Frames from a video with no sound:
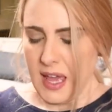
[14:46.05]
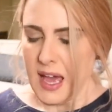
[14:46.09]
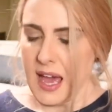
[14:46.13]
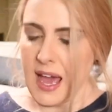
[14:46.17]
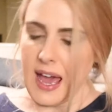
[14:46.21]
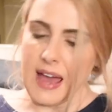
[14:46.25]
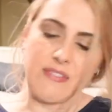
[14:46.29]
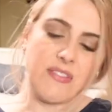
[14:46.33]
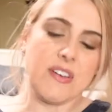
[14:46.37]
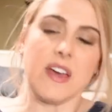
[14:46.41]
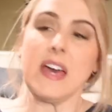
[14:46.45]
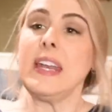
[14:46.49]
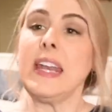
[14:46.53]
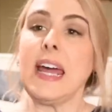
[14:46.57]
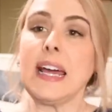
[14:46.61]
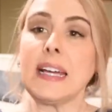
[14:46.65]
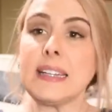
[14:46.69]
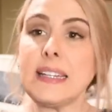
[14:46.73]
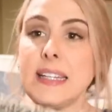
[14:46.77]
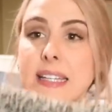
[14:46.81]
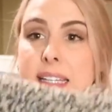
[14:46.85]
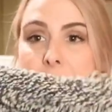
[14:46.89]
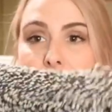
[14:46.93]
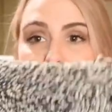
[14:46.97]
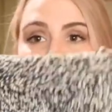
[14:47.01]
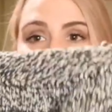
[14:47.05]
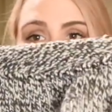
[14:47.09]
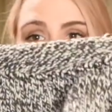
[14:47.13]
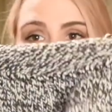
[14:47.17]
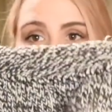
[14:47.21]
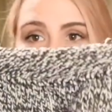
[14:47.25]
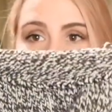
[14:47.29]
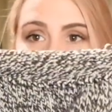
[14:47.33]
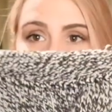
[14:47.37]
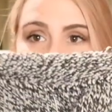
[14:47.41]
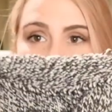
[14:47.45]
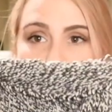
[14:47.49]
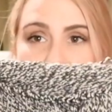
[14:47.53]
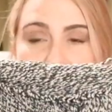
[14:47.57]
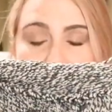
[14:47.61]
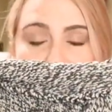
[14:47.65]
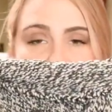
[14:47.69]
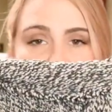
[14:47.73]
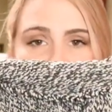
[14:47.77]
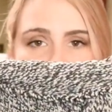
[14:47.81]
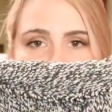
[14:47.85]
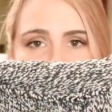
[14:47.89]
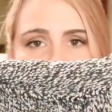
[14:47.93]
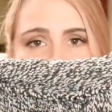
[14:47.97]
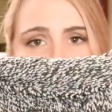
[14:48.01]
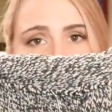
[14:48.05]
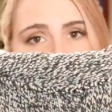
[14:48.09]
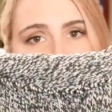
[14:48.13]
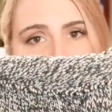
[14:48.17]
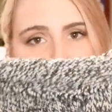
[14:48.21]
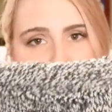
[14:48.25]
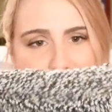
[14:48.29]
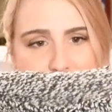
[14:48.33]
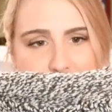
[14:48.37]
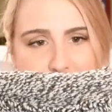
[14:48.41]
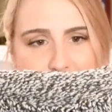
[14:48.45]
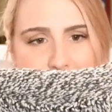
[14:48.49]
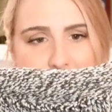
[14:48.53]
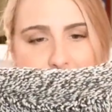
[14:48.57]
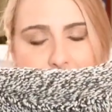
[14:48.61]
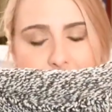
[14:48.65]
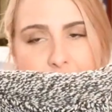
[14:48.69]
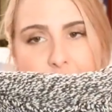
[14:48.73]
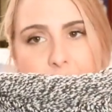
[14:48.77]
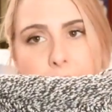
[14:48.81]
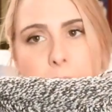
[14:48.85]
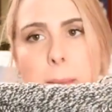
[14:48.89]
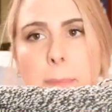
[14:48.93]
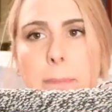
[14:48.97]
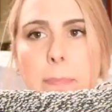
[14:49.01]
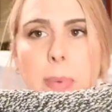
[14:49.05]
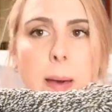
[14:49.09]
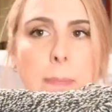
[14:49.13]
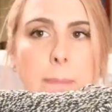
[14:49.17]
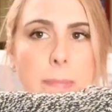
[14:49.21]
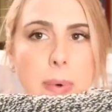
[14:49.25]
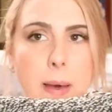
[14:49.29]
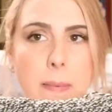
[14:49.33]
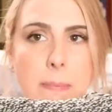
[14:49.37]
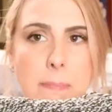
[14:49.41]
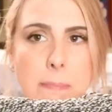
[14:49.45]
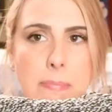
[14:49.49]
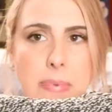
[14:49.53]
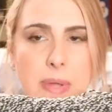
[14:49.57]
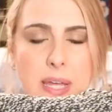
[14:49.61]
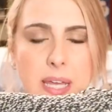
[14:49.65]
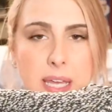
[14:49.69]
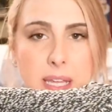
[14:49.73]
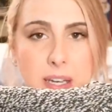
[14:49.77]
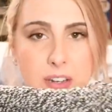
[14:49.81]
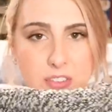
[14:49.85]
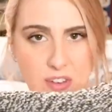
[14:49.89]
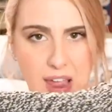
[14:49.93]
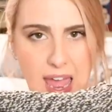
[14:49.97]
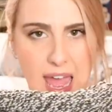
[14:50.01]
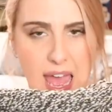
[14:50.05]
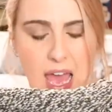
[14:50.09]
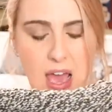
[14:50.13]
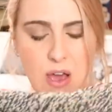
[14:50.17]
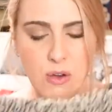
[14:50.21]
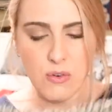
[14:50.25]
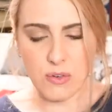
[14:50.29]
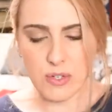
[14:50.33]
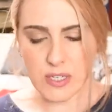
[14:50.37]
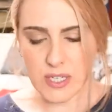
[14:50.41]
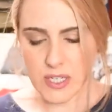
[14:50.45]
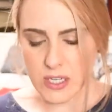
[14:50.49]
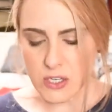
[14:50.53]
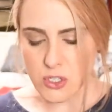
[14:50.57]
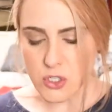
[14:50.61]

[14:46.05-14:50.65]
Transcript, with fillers: I've connected it. Now it's just a knitting up and around.